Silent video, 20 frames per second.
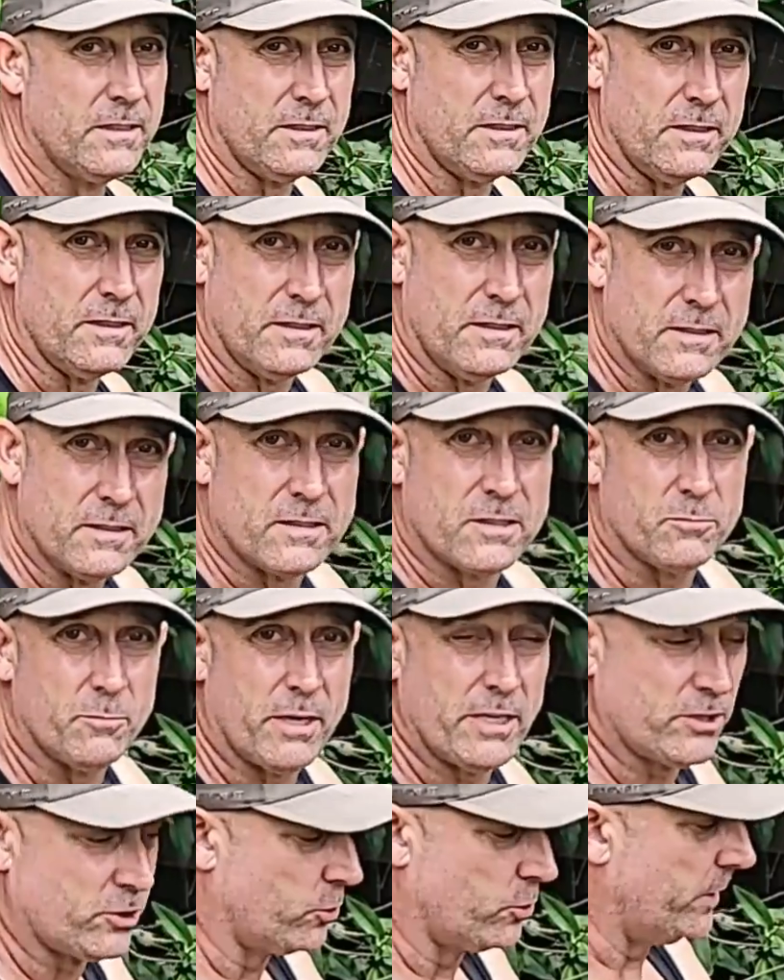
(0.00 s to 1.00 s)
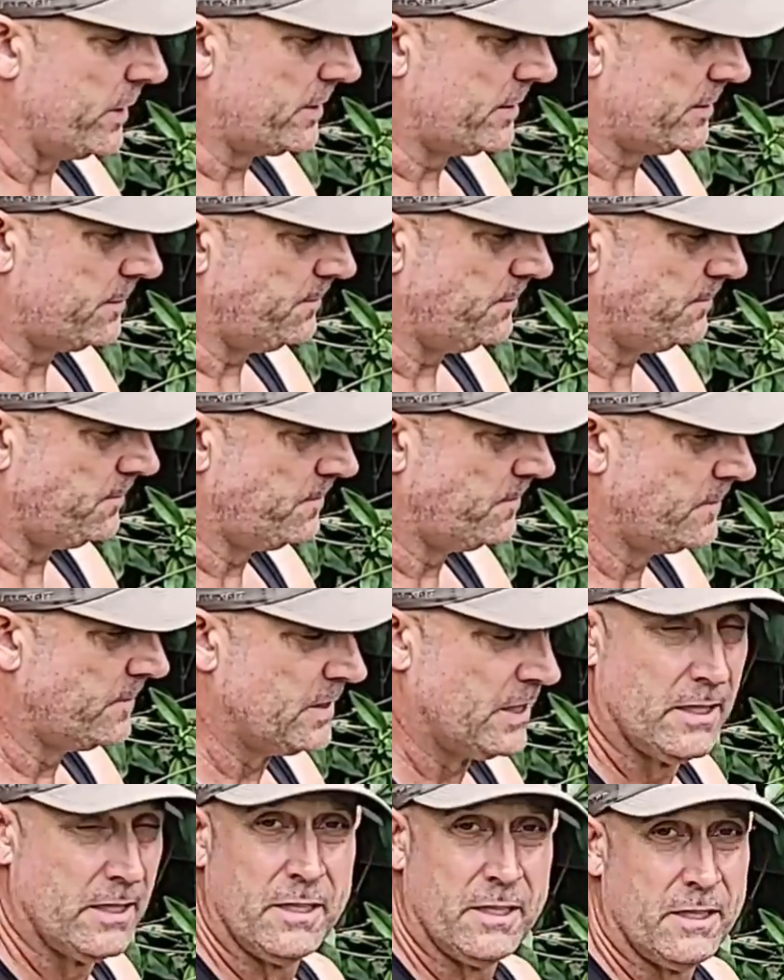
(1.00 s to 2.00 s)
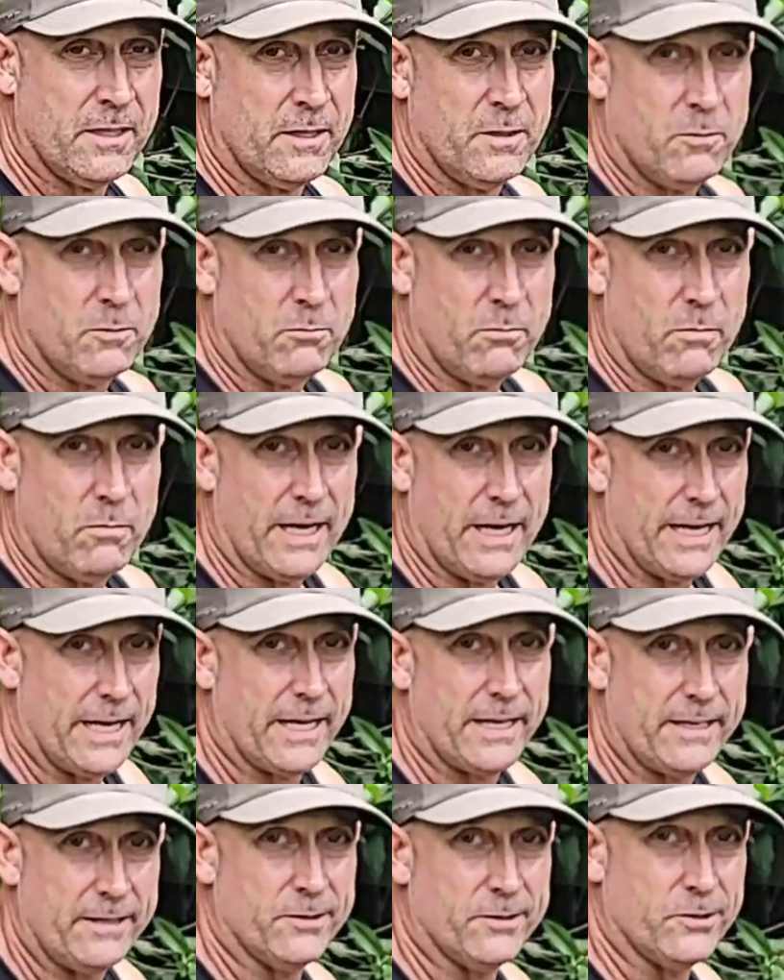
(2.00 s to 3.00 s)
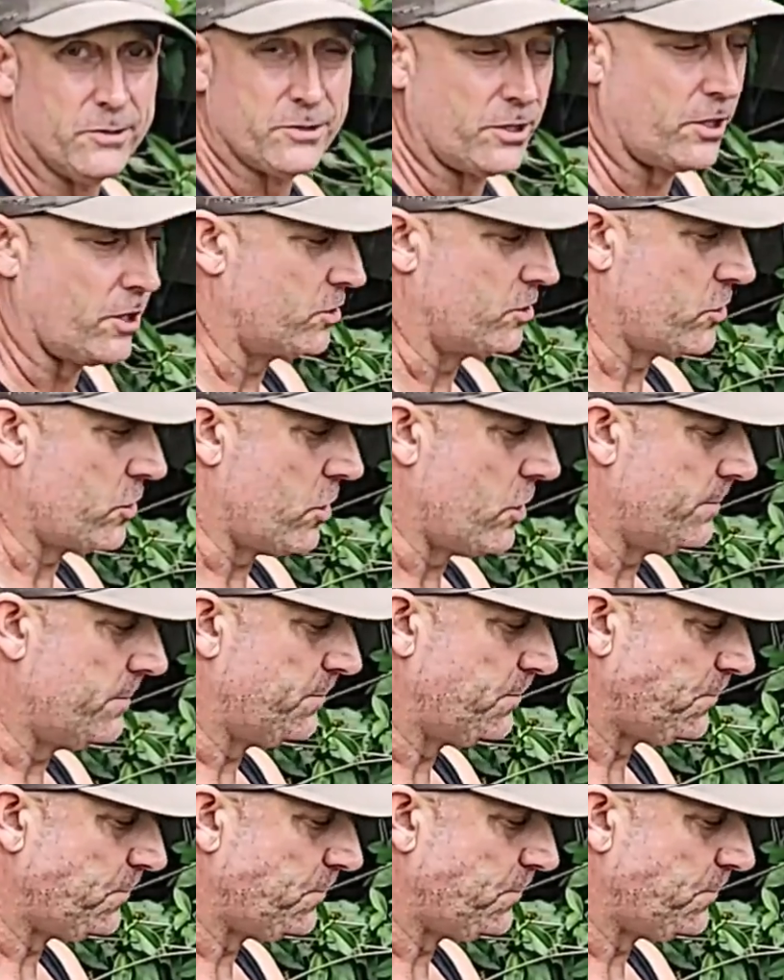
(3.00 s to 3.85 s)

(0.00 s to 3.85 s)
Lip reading: this is my choice, my handy old Sawzall.